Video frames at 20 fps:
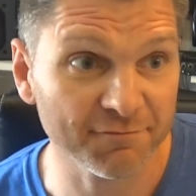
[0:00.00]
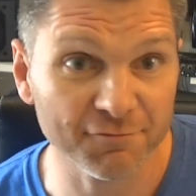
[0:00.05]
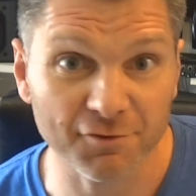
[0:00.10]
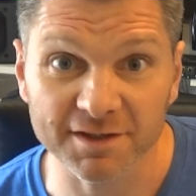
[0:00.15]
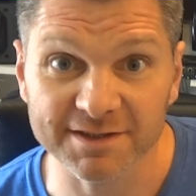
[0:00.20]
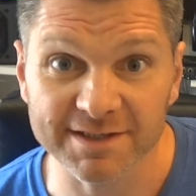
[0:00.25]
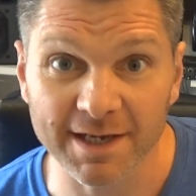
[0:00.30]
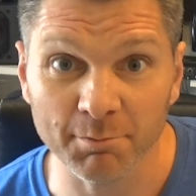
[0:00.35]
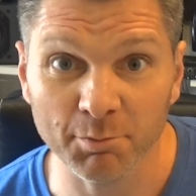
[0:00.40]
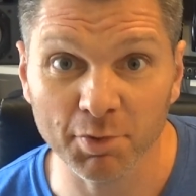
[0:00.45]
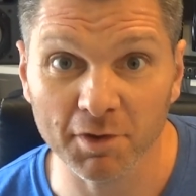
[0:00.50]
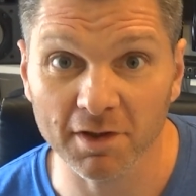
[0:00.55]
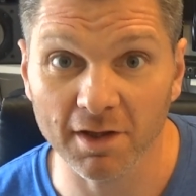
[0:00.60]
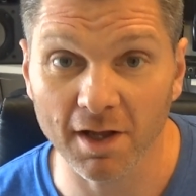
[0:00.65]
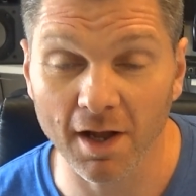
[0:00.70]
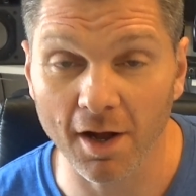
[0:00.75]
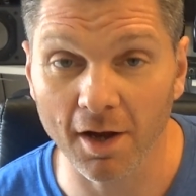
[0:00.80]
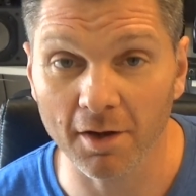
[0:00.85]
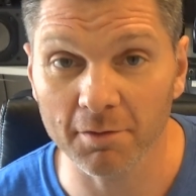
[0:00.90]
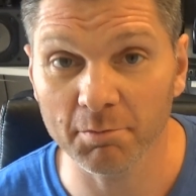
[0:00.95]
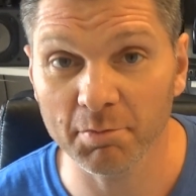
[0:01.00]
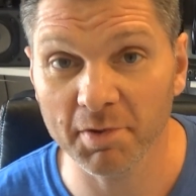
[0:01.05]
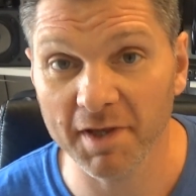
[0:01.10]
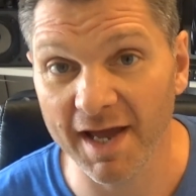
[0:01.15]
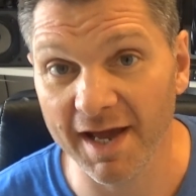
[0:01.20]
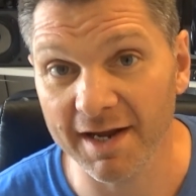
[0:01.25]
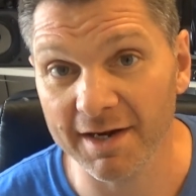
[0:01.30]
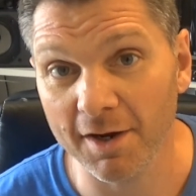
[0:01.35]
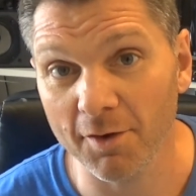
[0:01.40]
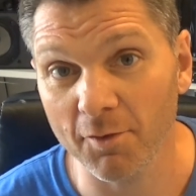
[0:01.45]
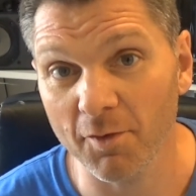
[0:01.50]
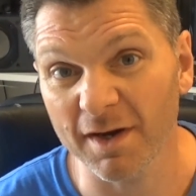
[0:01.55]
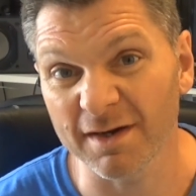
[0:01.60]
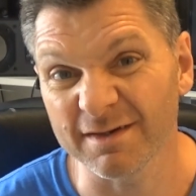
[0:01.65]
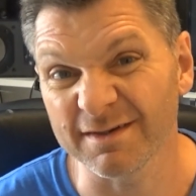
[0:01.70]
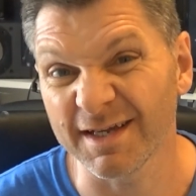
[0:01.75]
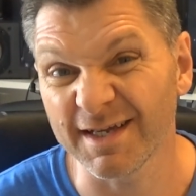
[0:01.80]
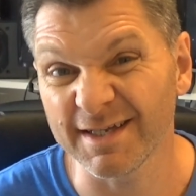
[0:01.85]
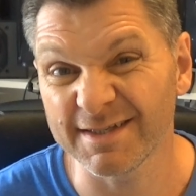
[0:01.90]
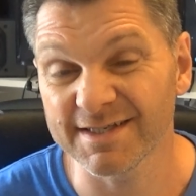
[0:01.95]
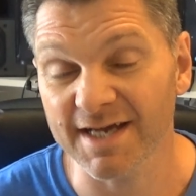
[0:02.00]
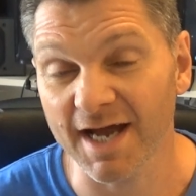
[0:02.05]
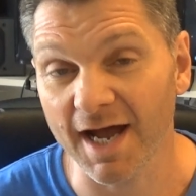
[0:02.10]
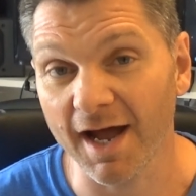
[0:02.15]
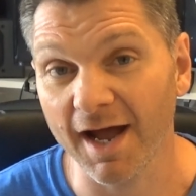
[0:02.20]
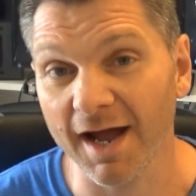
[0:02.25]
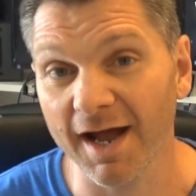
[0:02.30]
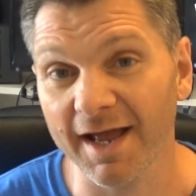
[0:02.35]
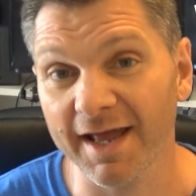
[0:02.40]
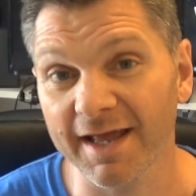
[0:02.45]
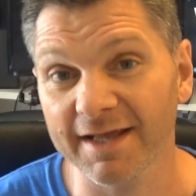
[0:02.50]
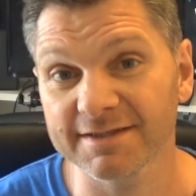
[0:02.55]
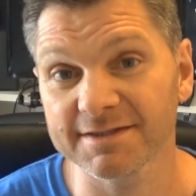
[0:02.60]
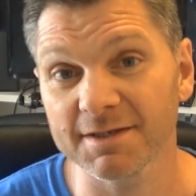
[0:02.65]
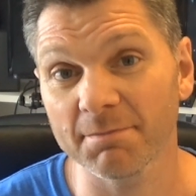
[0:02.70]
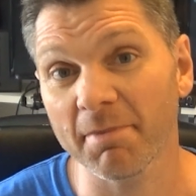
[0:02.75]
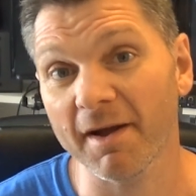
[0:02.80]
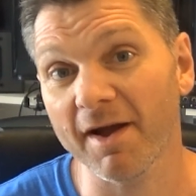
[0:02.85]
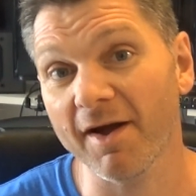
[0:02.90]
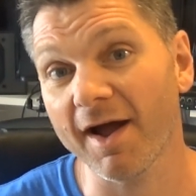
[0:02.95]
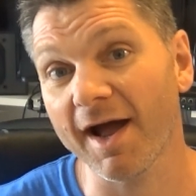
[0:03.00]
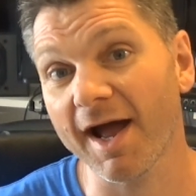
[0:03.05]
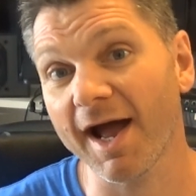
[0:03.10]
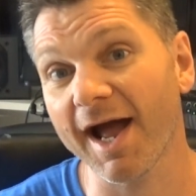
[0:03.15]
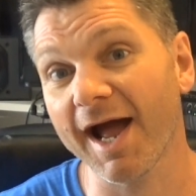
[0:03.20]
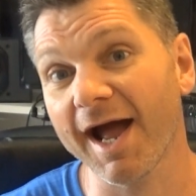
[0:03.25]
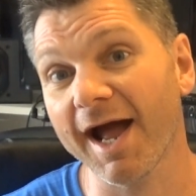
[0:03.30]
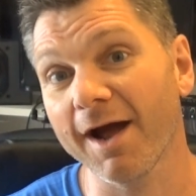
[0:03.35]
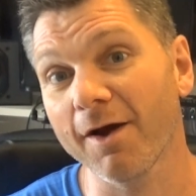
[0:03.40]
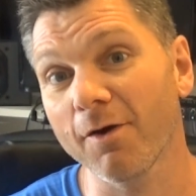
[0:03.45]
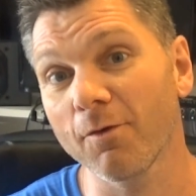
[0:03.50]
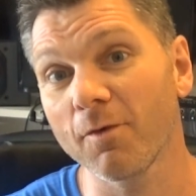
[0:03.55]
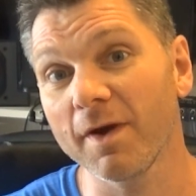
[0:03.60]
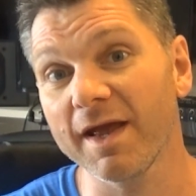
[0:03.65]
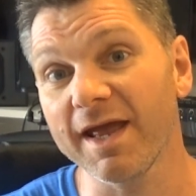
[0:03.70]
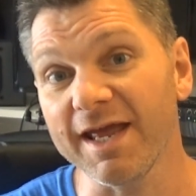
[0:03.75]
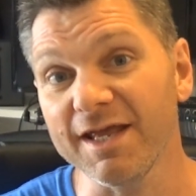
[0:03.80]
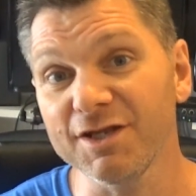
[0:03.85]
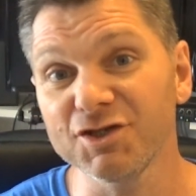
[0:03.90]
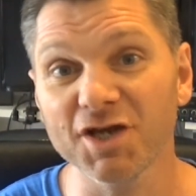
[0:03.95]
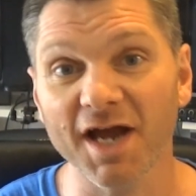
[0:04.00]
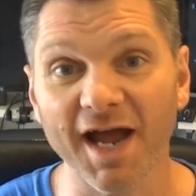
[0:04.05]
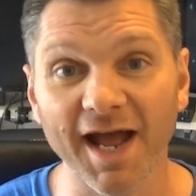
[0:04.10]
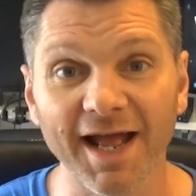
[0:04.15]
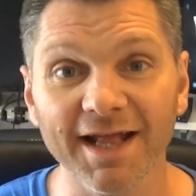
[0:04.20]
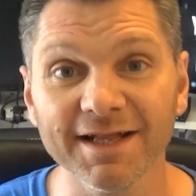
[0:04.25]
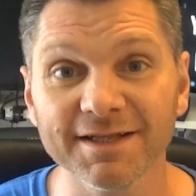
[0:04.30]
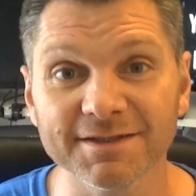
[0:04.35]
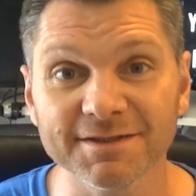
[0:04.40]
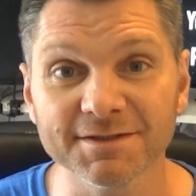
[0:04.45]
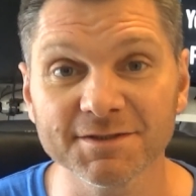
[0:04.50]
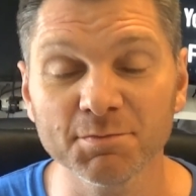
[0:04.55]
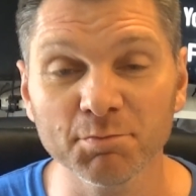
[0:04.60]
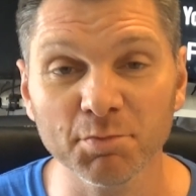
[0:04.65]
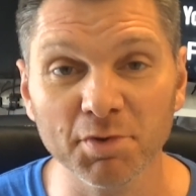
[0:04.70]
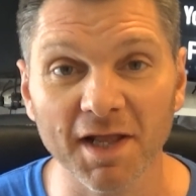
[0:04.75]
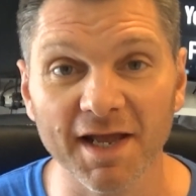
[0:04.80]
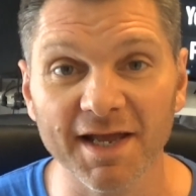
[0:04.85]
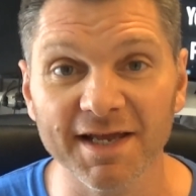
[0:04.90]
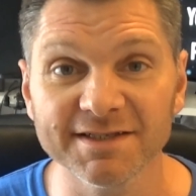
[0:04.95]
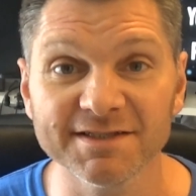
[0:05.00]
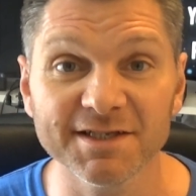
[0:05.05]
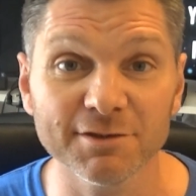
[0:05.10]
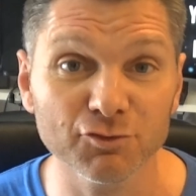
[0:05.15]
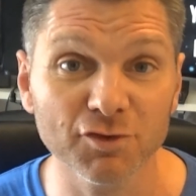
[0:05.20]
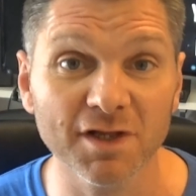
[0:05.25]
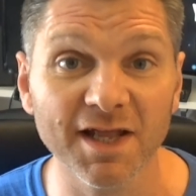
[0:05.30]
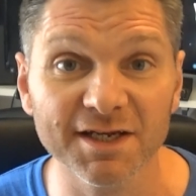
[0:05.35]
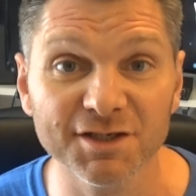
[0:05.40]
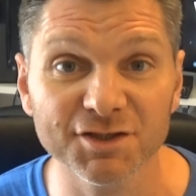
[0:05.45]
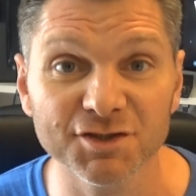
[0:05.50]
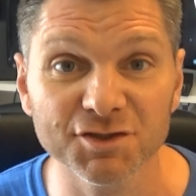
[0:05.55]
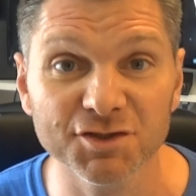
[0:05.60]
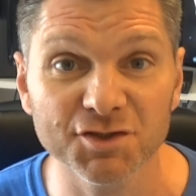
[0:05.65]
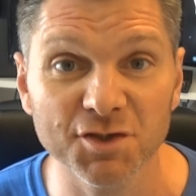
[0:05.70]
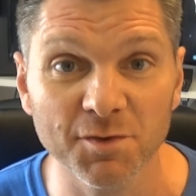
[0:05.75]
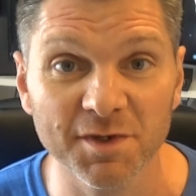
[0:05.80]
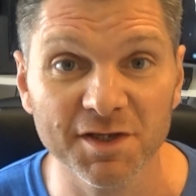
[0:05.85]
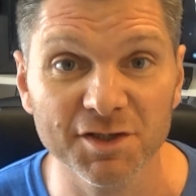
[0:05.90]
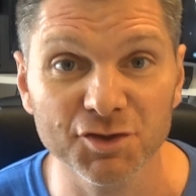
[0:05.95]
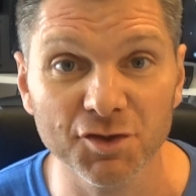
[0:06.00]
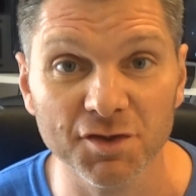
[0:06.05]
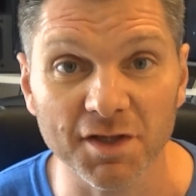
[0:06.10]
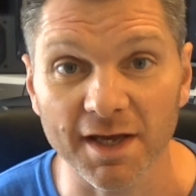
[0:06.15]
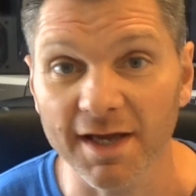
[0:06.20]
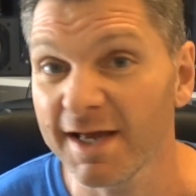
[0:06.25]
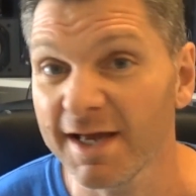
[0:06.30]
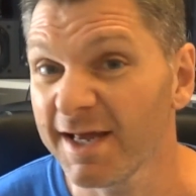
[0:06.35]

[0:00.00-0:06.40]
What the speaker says: For example, on piano and guitar, it's about how each hand plays in relation to each other.